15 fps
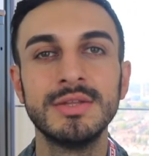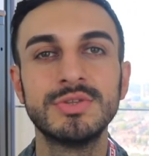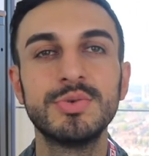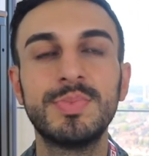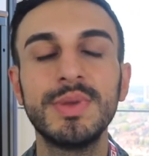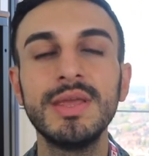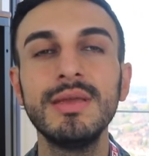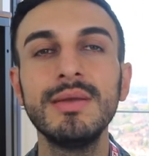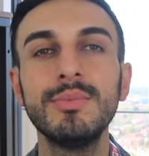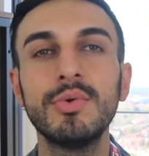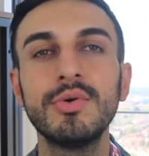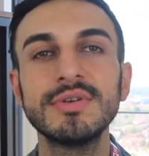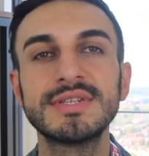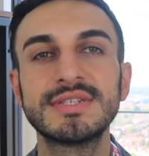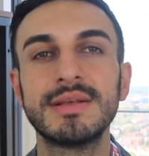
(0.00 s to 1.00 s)
to be
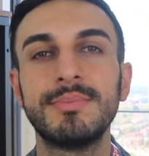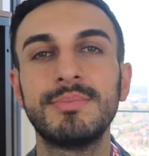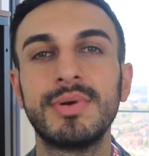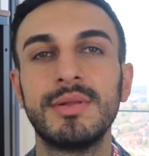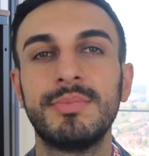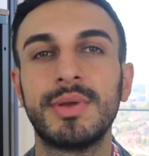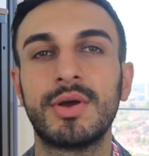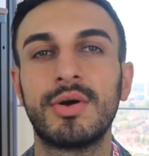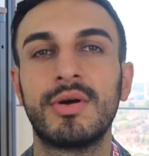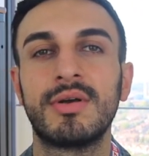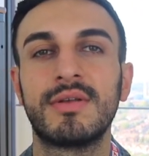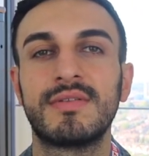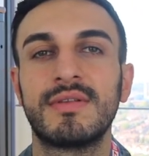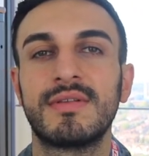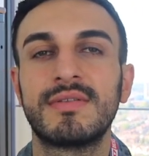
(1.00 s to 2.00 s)
more simple,
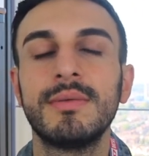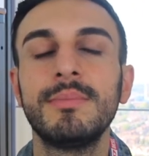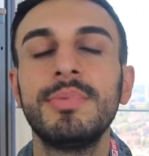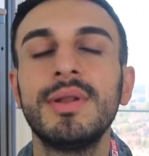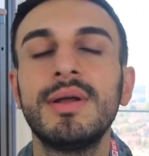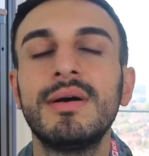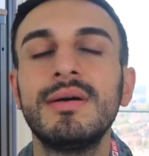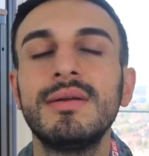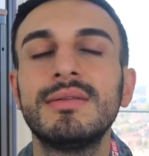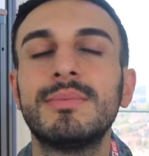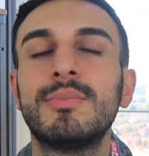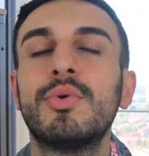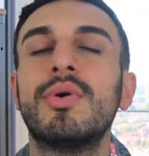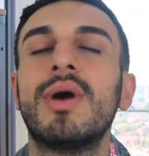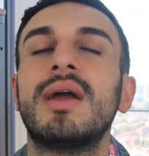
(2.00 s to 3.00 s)
because the simpler the
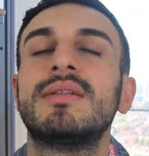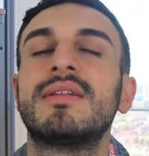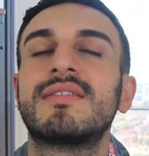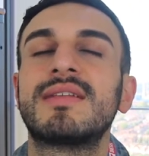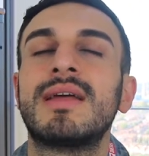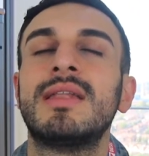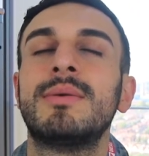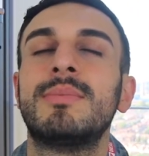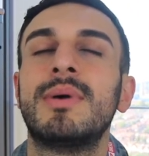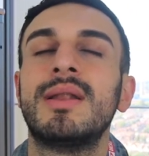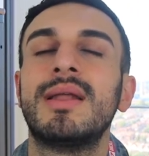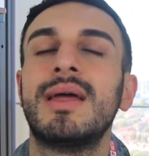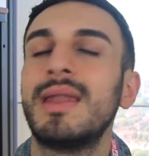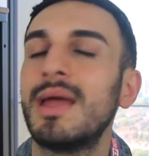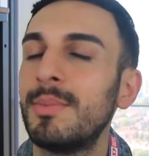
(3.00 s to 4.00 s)
more understandable
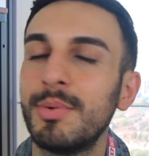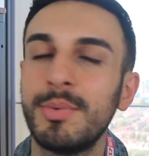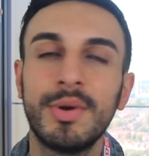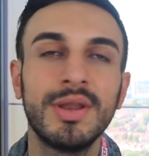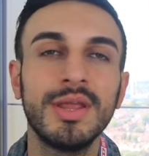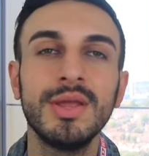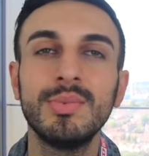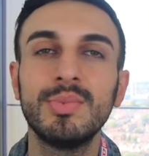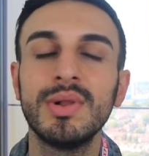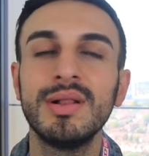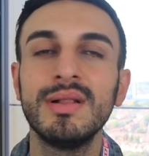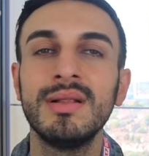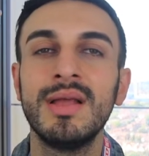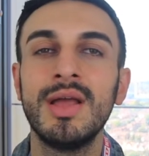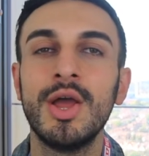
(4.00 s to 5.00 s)
and everybody
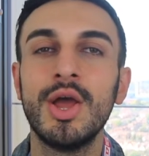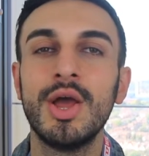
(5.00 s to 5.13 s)
will